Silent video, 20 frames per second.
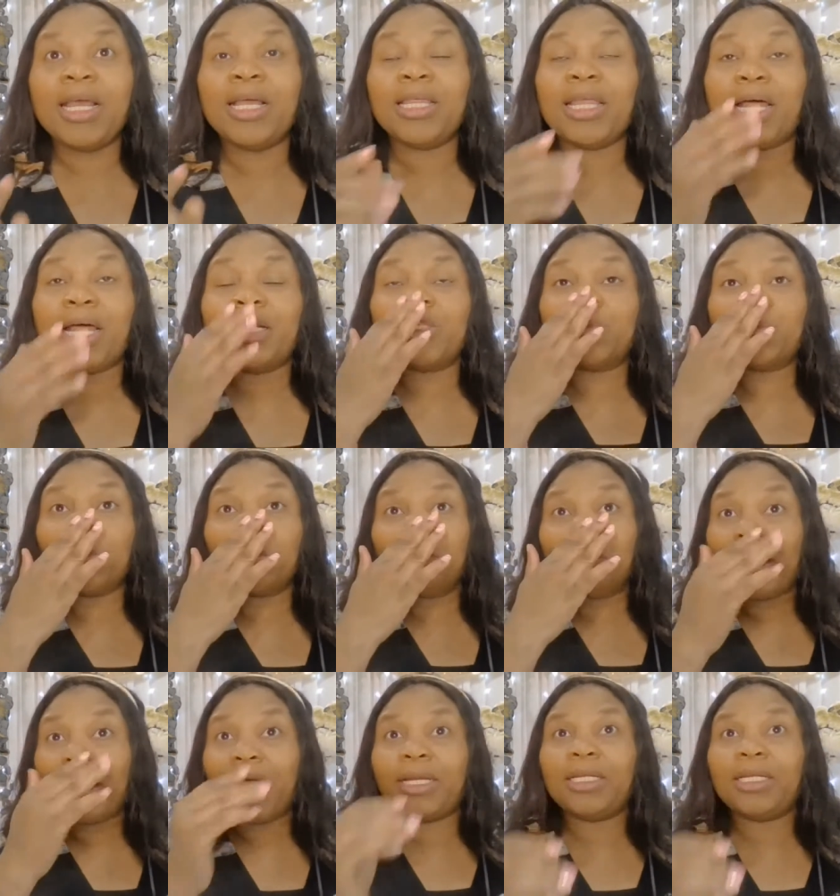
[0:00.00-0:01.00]
That is what
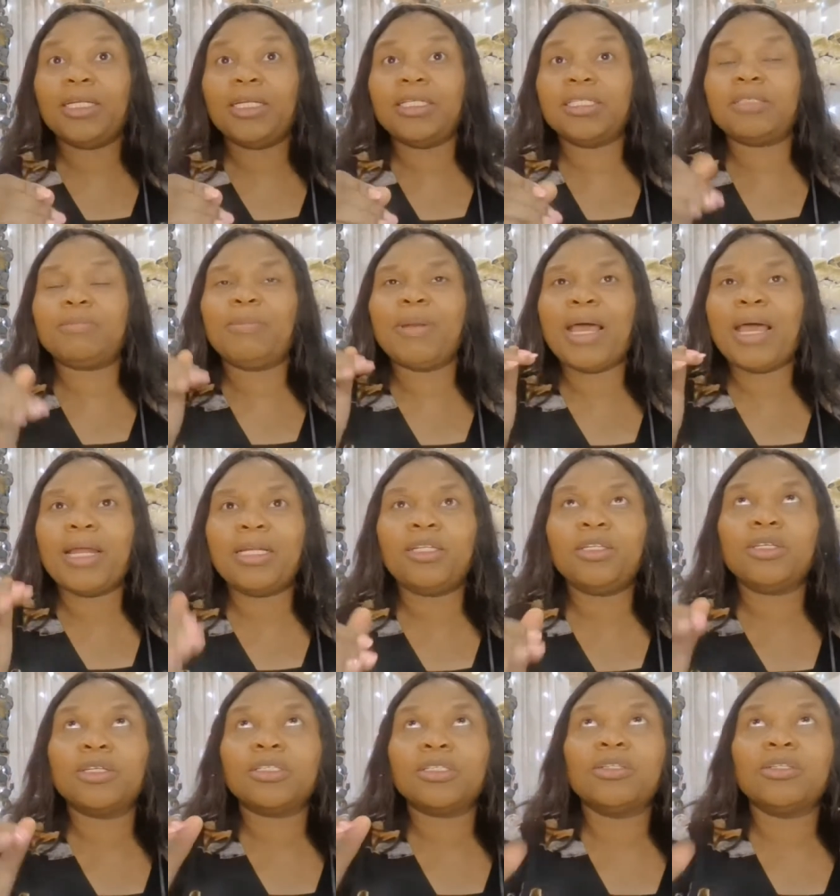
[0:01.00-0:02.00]
planning is. Planning
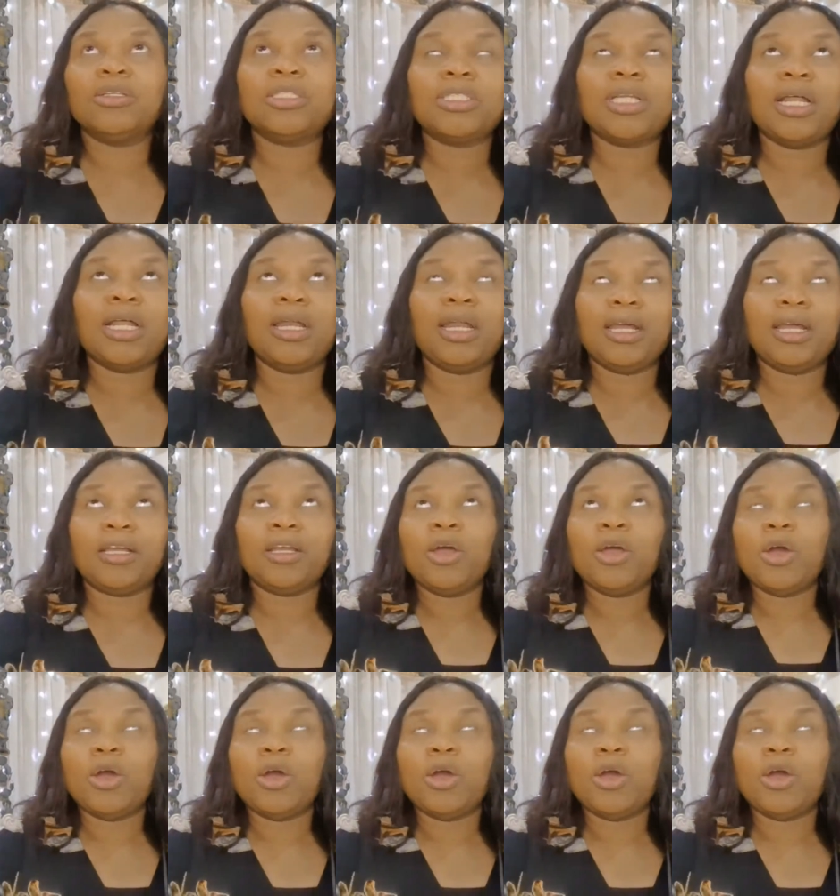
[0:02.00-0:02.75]
does not start like,